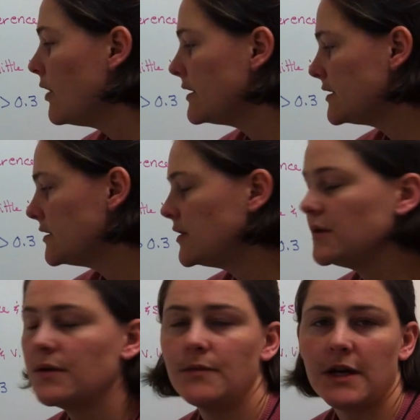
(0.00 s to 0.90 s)
want
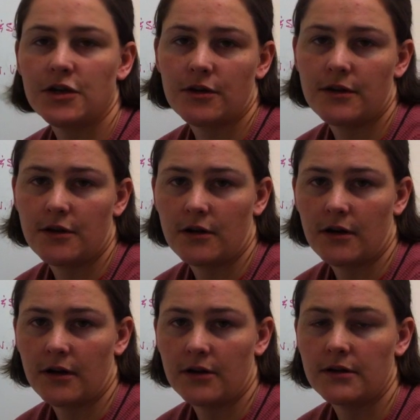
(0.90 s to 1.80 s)
to make sure that
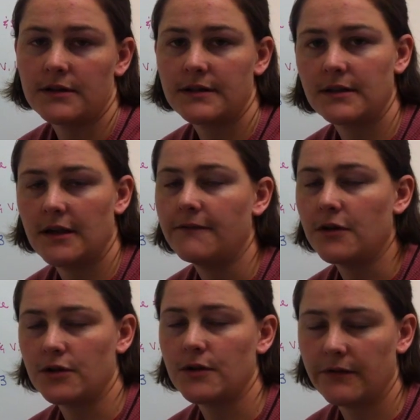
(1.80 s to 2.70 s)
if
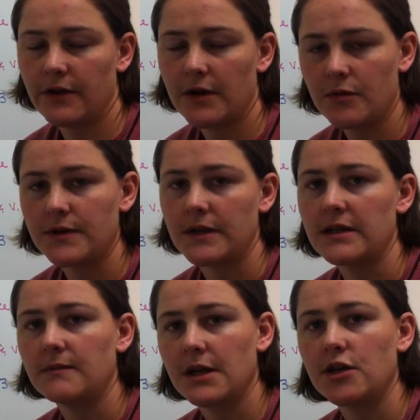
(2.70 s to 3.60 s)
you're doing very
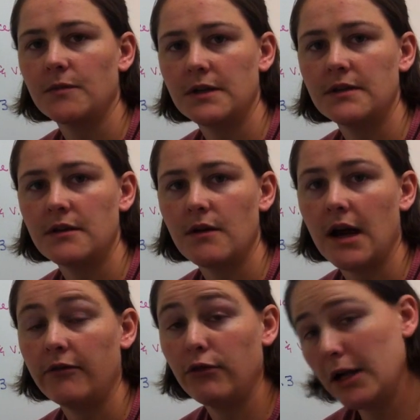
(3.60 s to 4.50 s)
precise measurements, that you
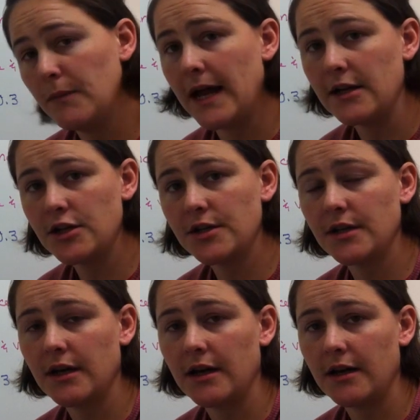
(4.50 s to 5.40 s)
have well-matched
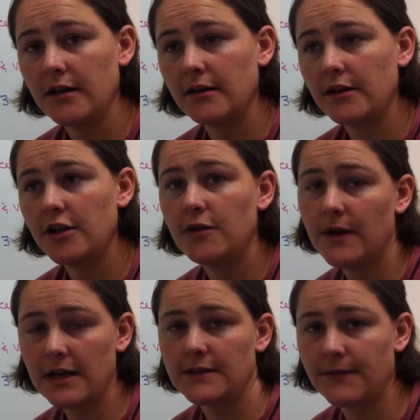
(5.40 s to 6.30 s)

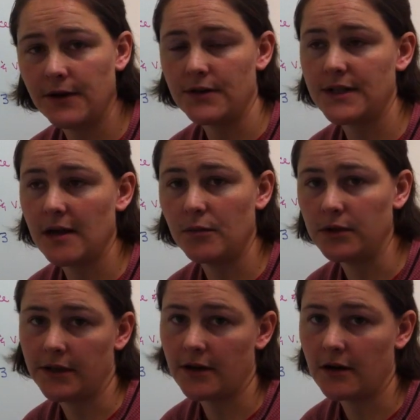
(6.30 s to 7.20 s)
cuvettes for your
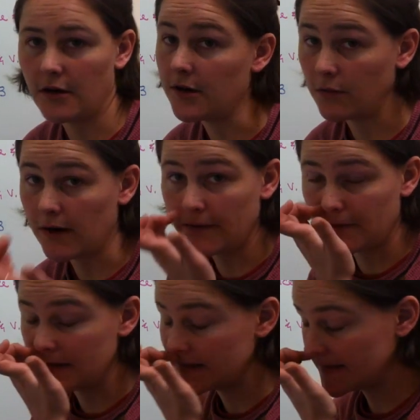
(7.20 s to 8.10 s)
sample and your
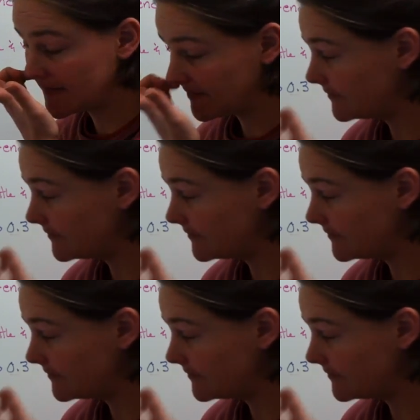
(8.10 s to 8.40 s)
reference.